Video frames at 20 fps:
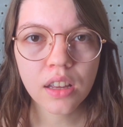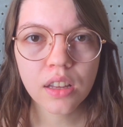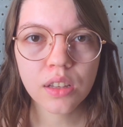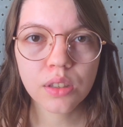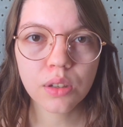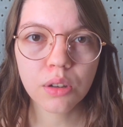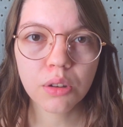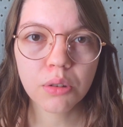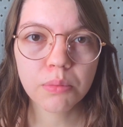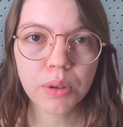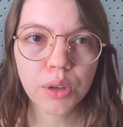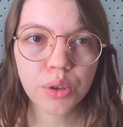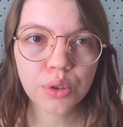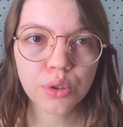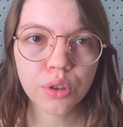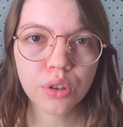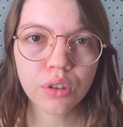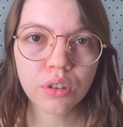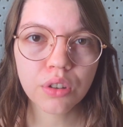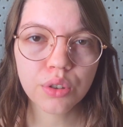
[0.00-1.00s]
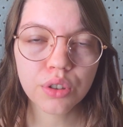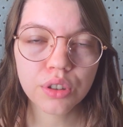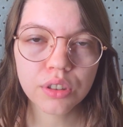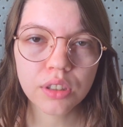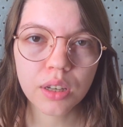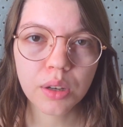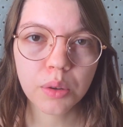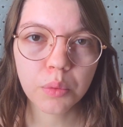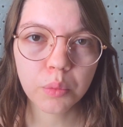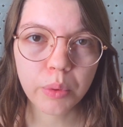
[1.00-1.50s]
So make sure you
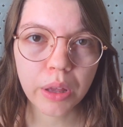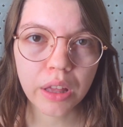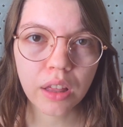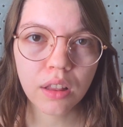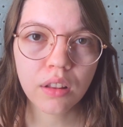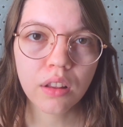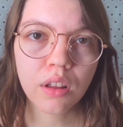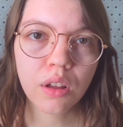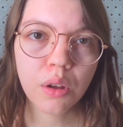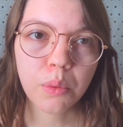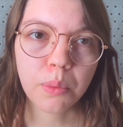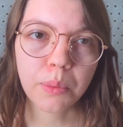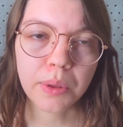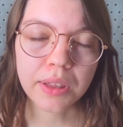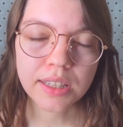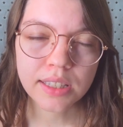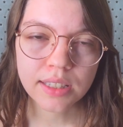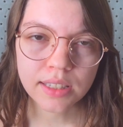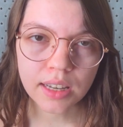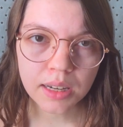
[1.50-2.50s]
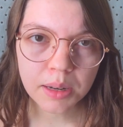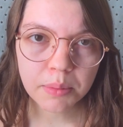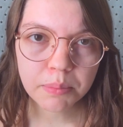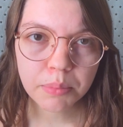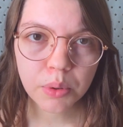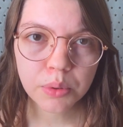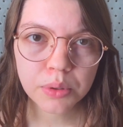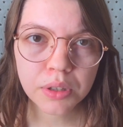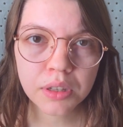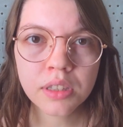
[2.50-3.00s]
understand it well with standing
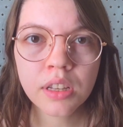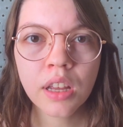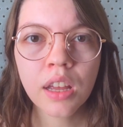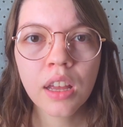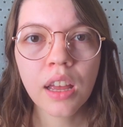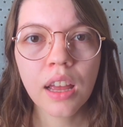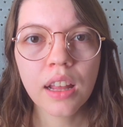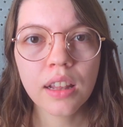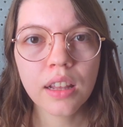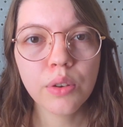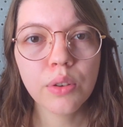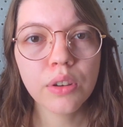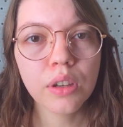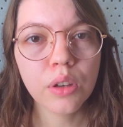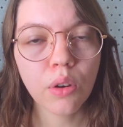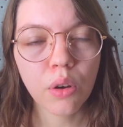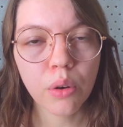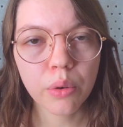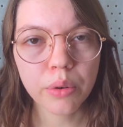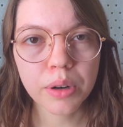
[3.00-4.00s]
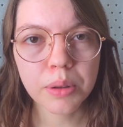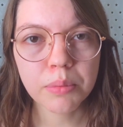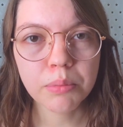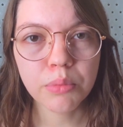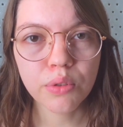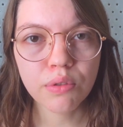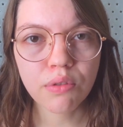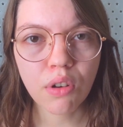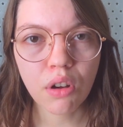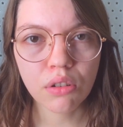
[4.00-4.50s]
poses, and then you can already
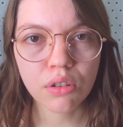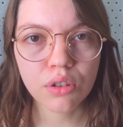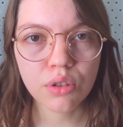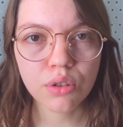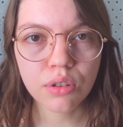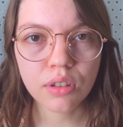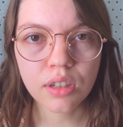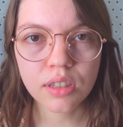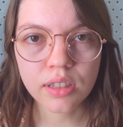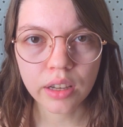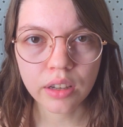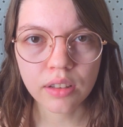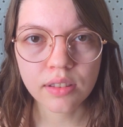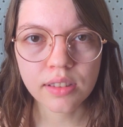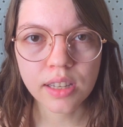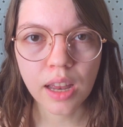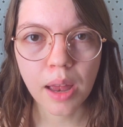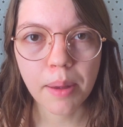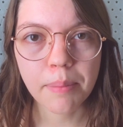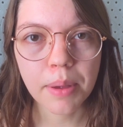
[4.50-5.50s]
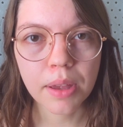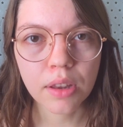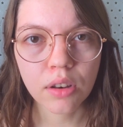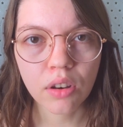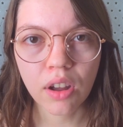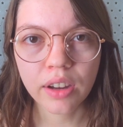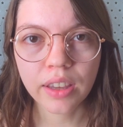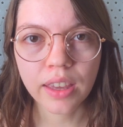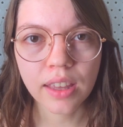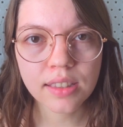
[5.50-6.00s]
move on to the second step and
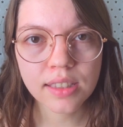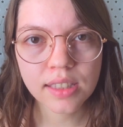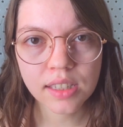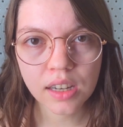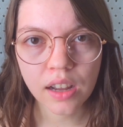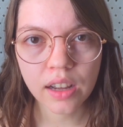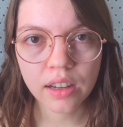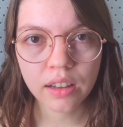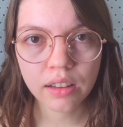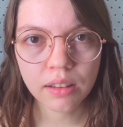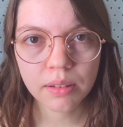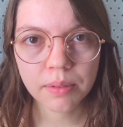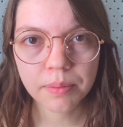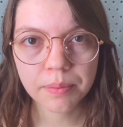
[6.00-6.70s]
not get stuck.